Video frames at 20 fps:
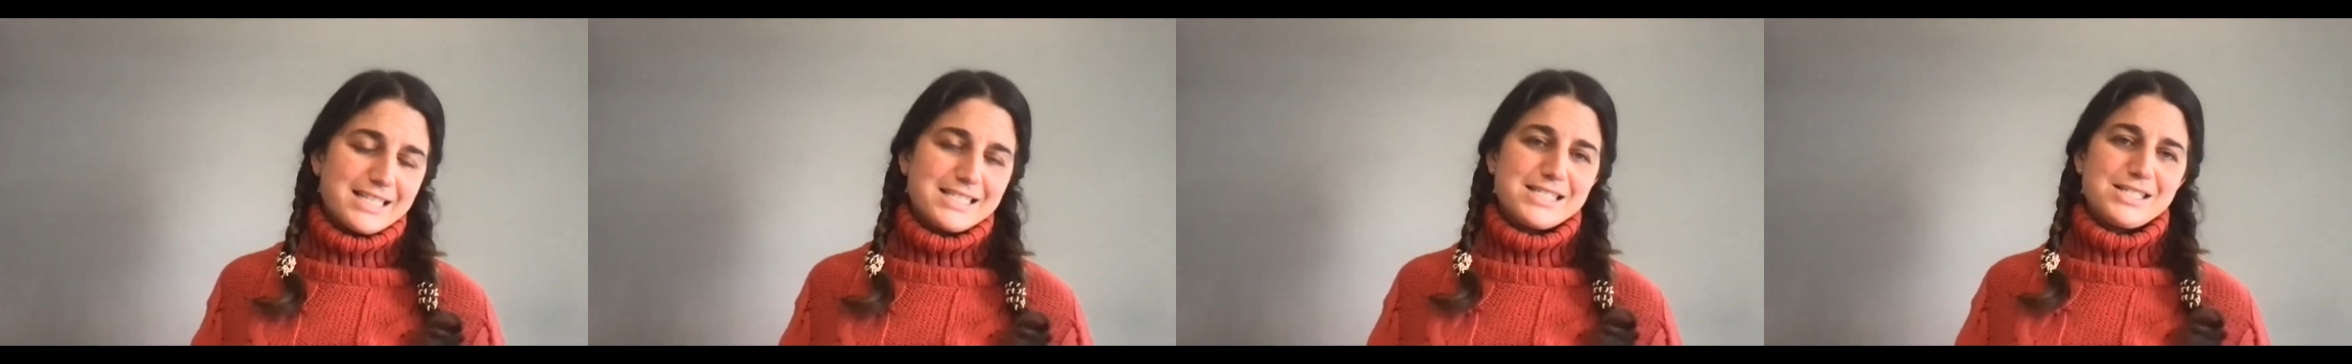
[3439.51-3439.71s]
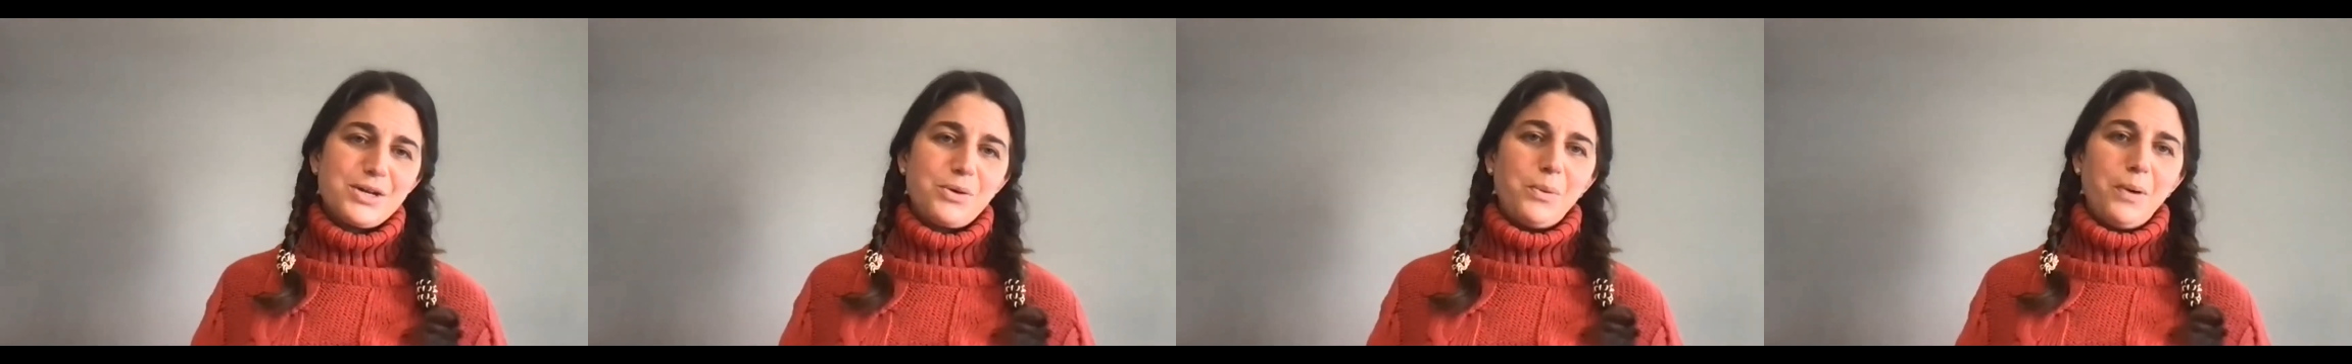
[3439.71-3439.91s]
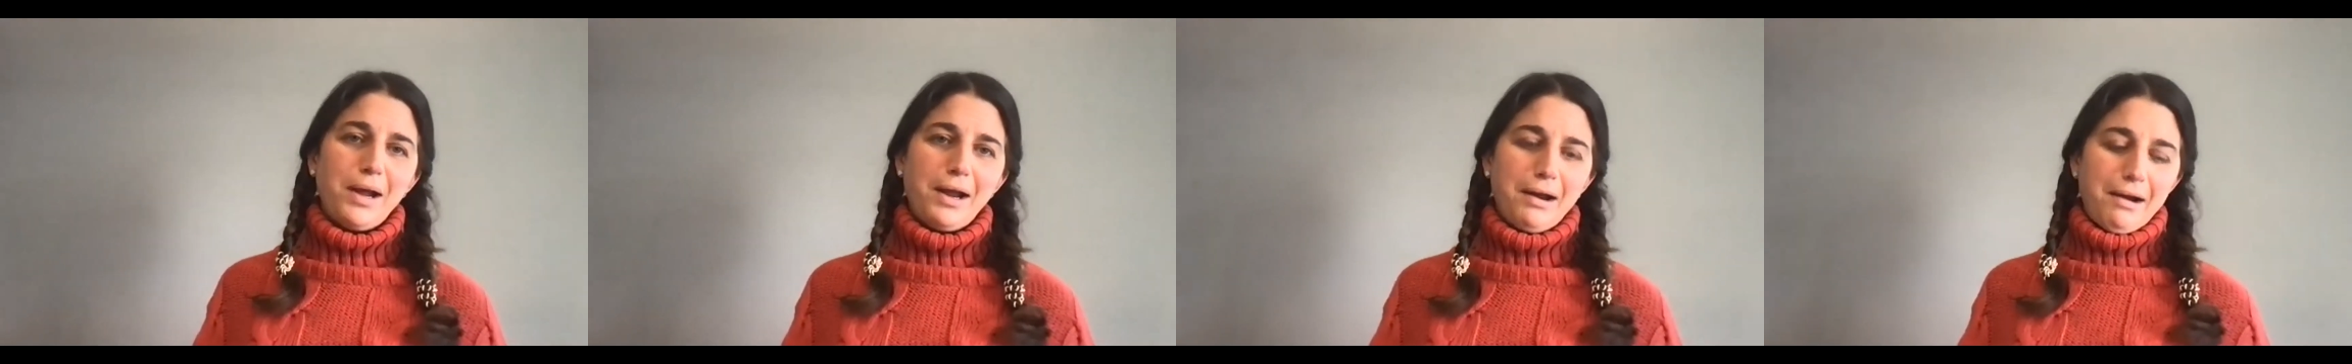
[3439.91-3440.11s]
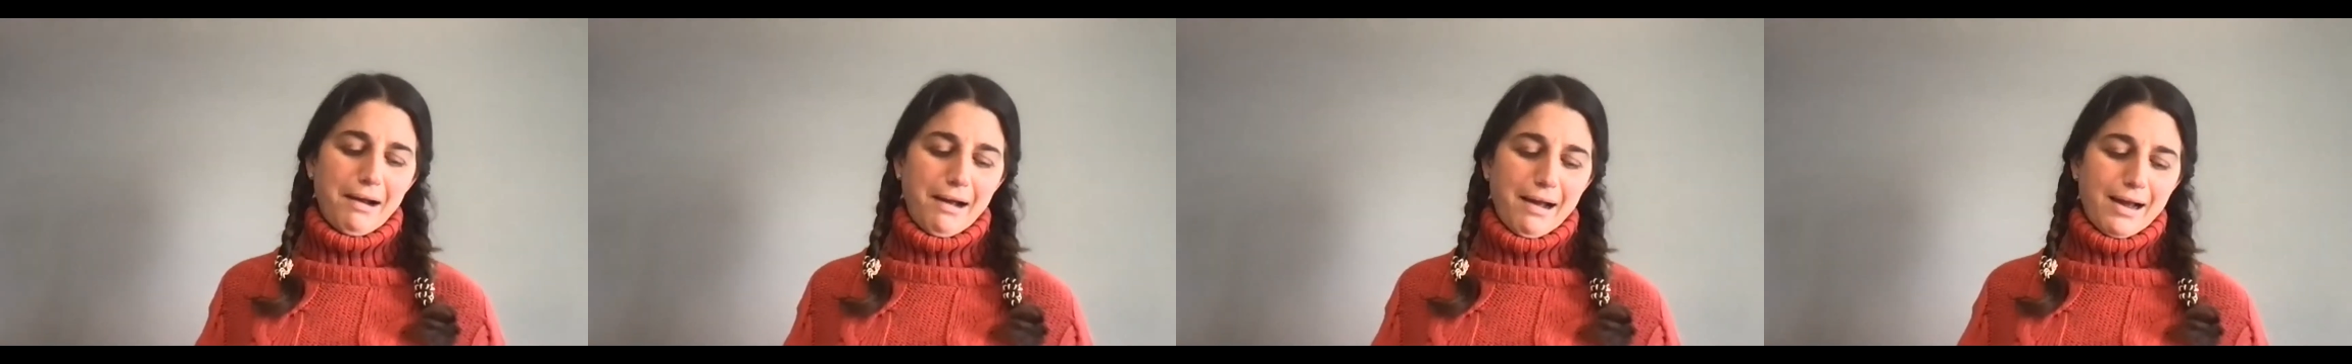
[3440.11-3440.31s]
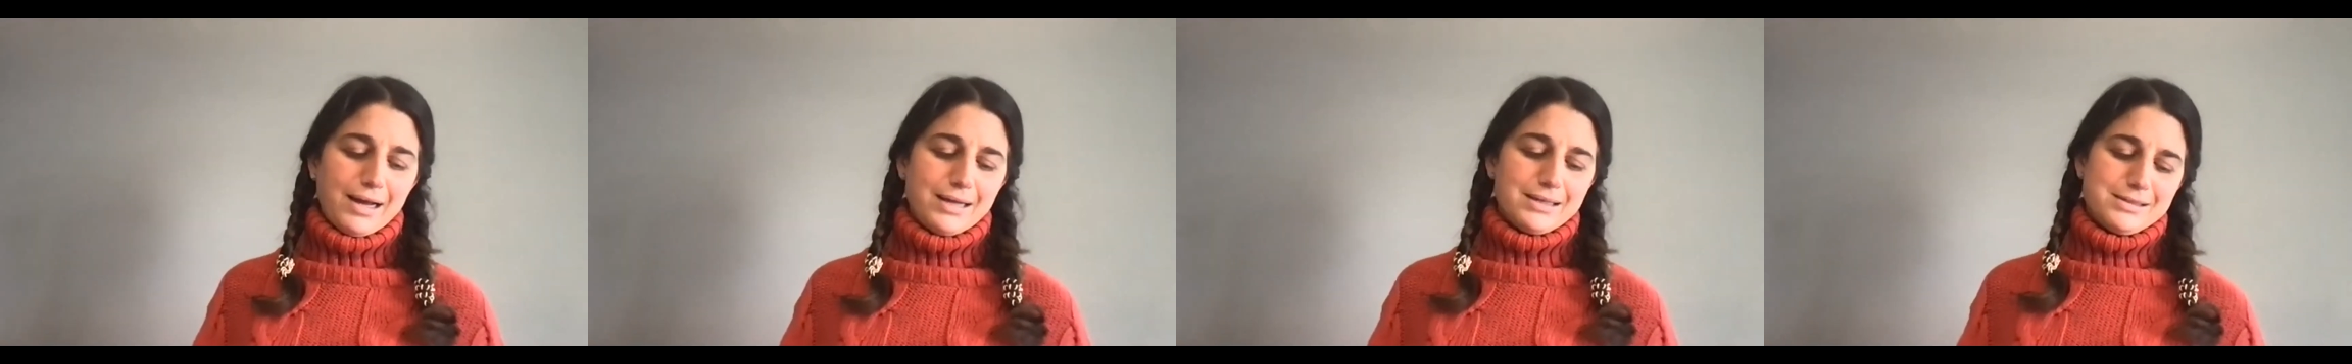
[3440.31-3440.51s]
square
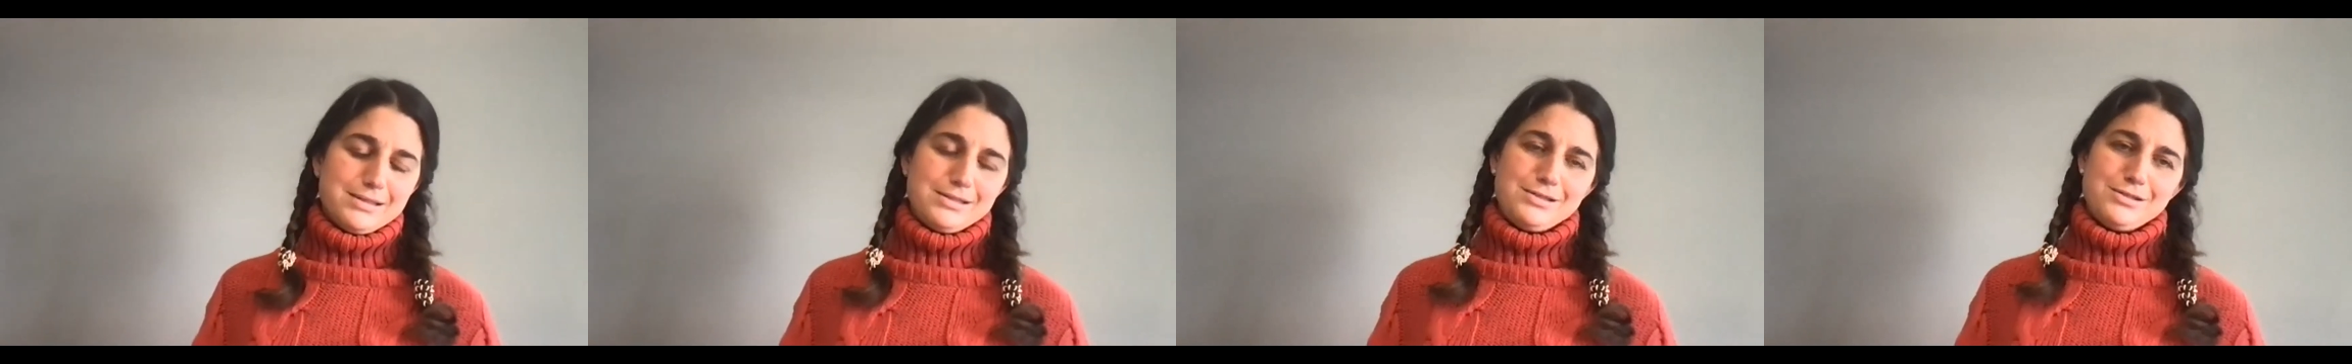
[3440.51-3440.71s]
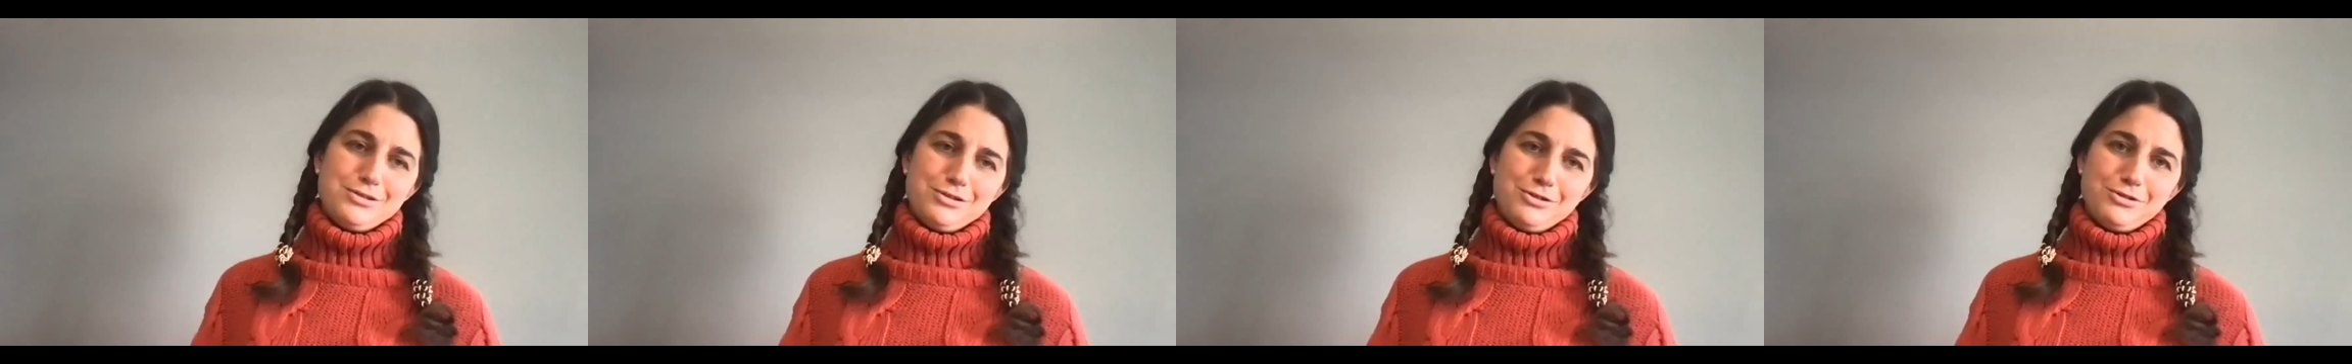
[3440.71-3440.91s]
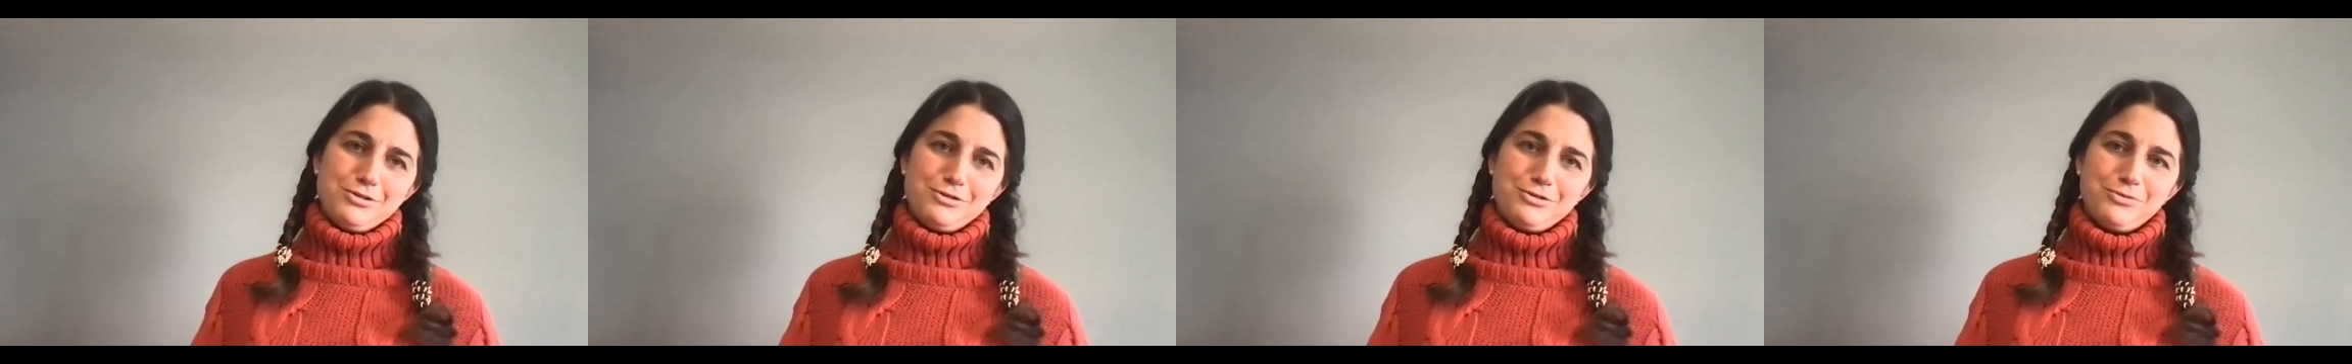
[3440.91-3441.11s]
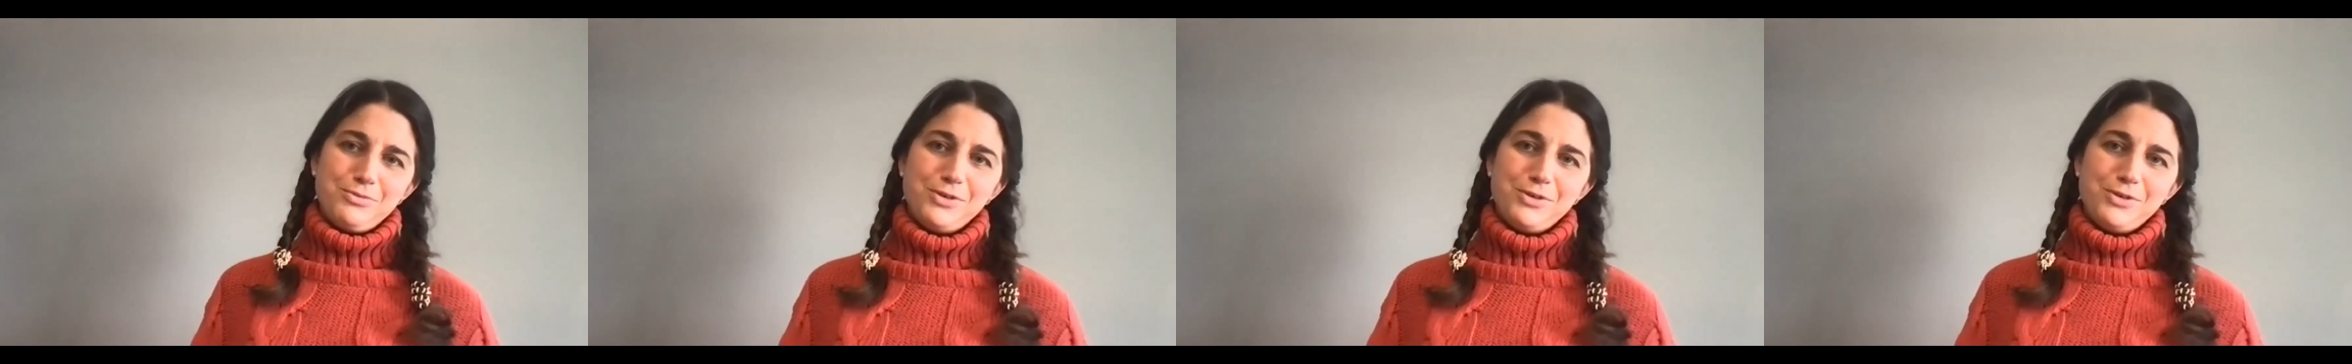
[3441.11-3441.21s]
on Zoom.